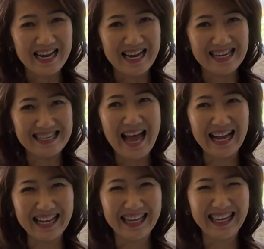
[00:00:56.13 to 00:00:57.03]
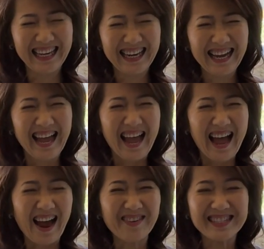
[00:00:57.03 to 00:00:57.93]
Exactly.
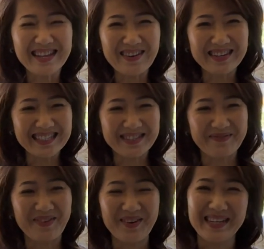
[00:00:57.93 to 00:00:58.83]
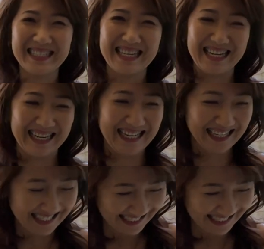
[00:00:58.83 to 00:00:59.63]
I was so disappointed.